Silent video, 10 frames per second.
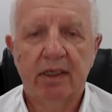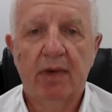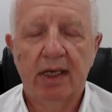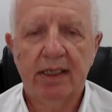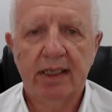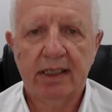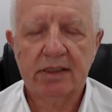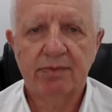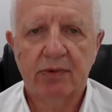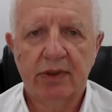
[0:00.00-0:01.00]
commodity
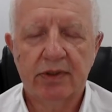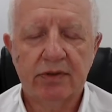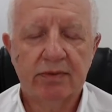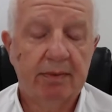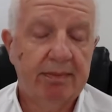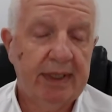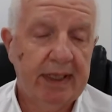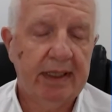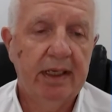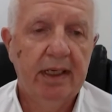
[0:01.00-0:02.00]
exporters,
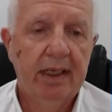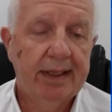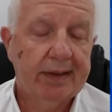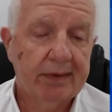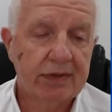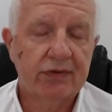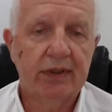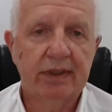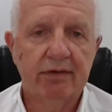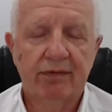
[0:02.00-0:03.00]
being
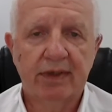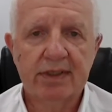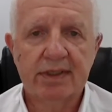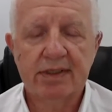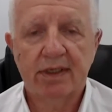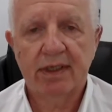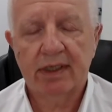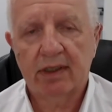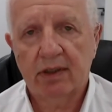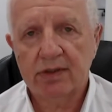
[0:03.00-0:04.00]
Australia, for instance. I think
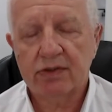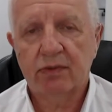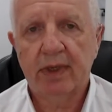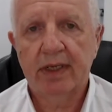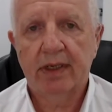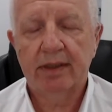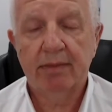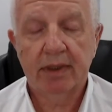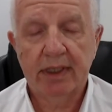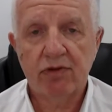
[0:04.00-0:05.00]
it'll also weigh on
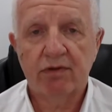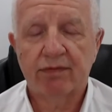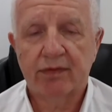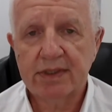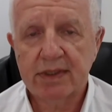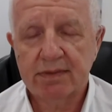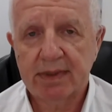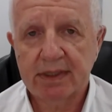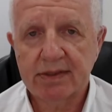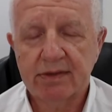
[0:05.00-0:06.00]
Malaysia, for instance,
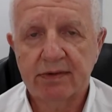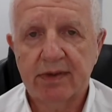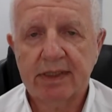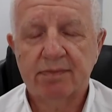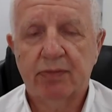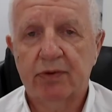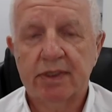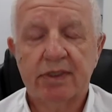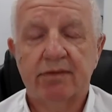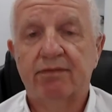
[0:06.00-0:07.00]
because of their
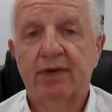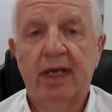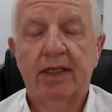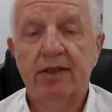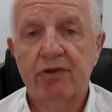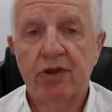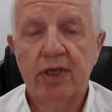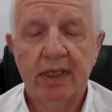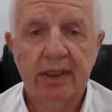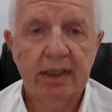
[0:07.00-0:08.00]
exports of
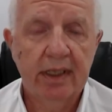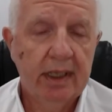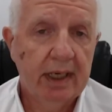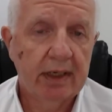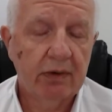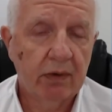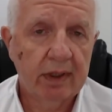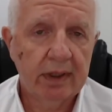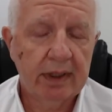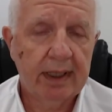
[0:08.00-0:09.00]
LNG and
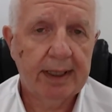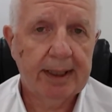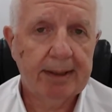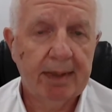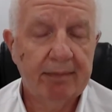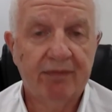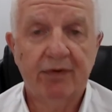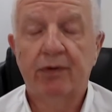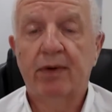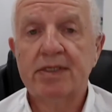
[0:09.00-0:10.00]
oil. And
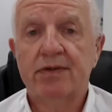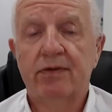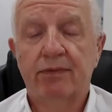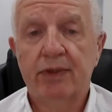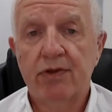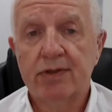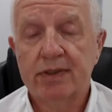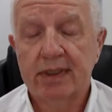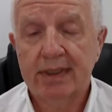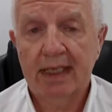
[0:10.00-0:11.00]
for the rest of the
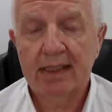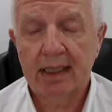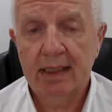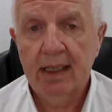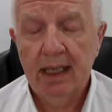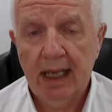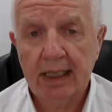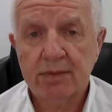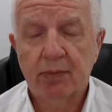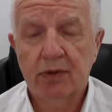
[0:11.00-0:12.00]
regions that tend to
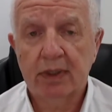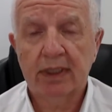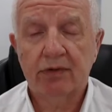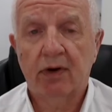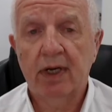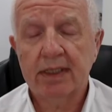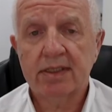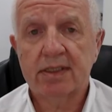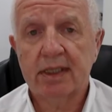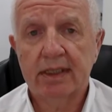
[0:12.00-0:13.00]
export
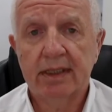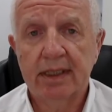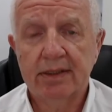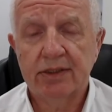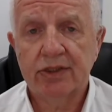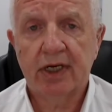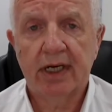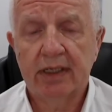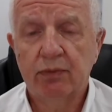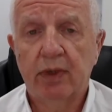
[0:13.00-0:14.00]
electronics into
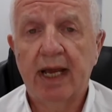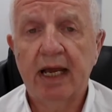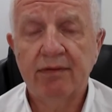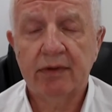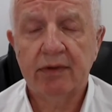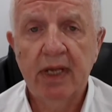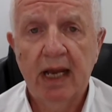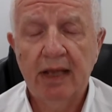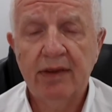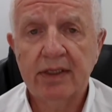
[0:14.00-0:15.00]
China and what have you,
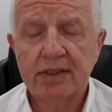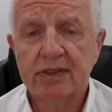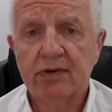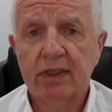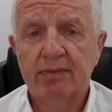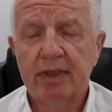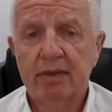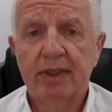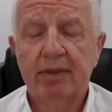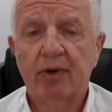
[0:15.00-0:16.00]
I think this is going to be
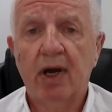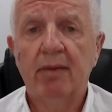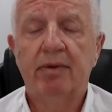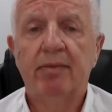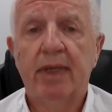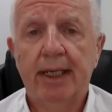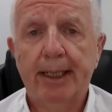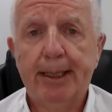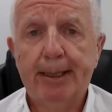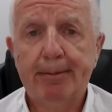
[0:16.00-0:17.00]
a big problem.
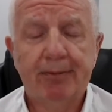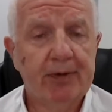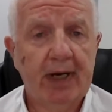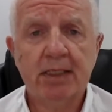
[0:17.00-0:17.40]
For